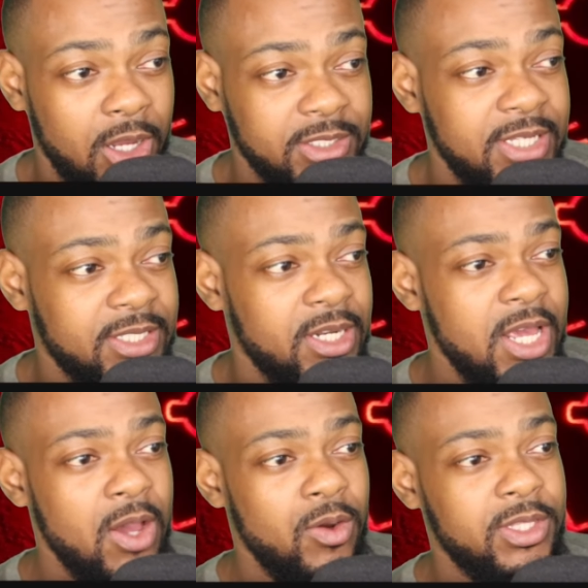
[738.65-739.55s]
for last
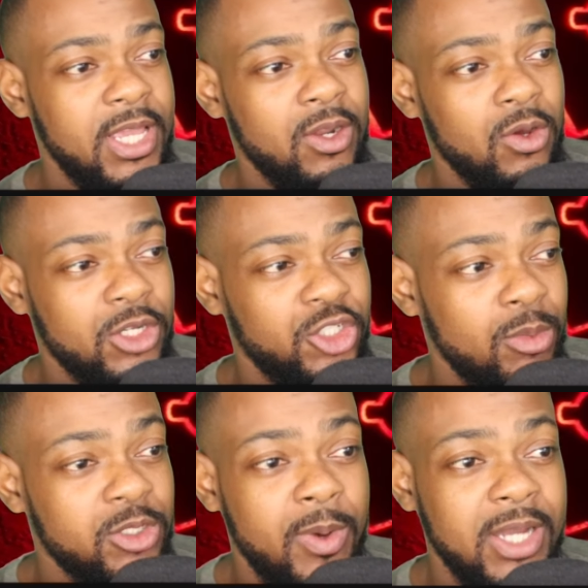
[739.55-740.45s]
season. When you take a
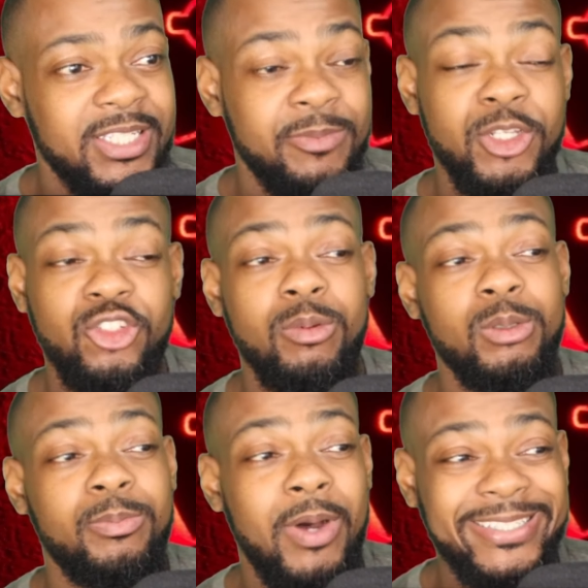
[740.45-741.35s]
look at dribbles pass, he's
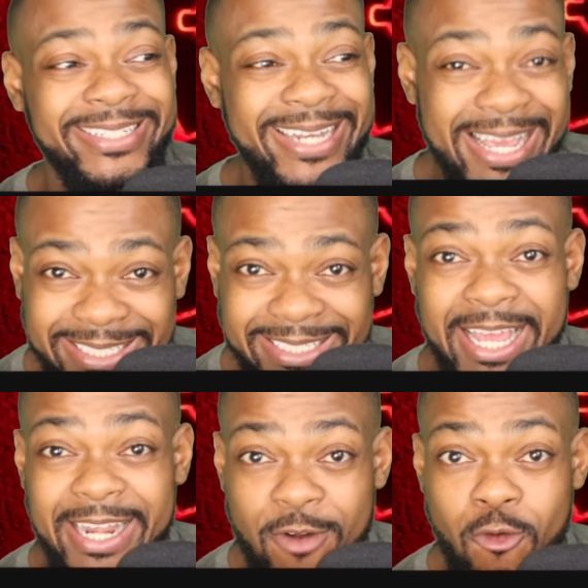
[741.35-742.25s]
been dribbles pass
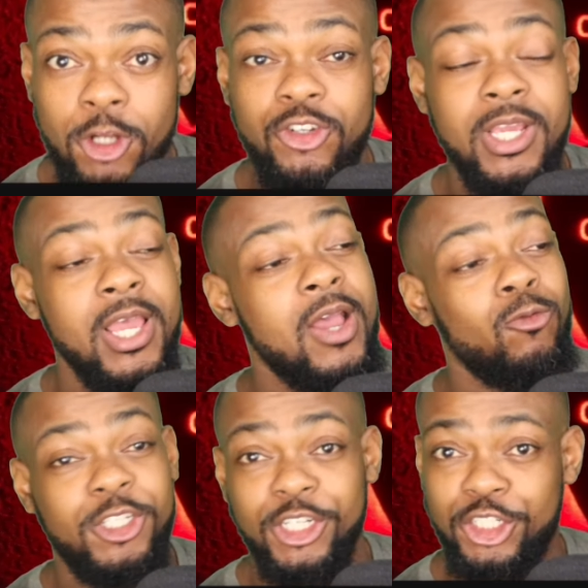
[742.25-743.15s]
less than
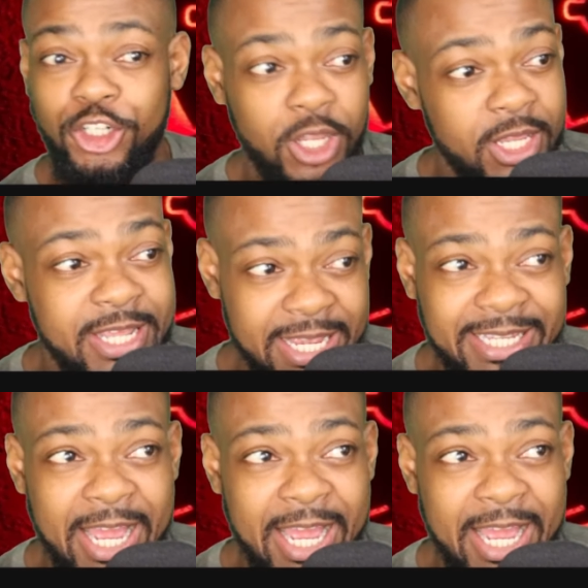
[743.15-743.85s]
Rodri, which is shocking.